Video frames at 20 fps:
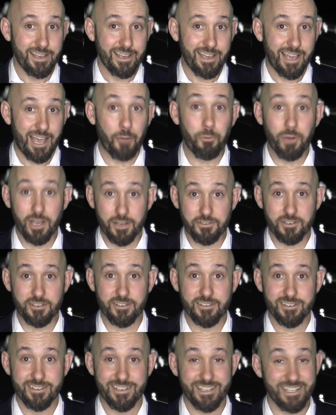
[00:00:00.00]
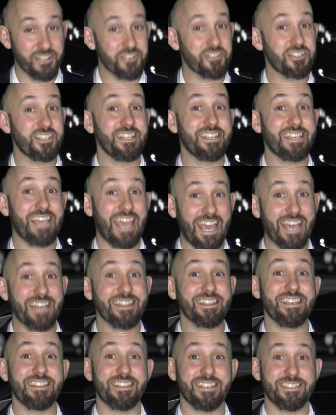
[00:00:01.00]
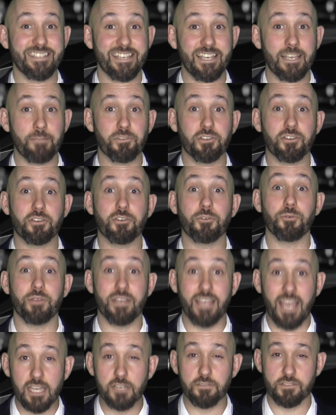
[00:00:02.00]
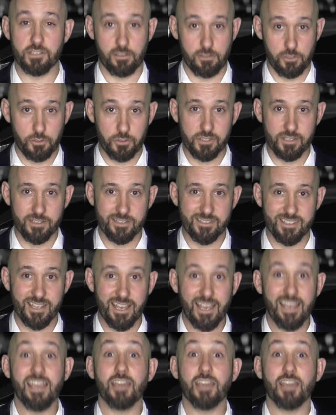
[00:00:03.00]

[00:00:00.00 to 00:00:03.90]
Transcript: However, he or she can lead the team to creative solutions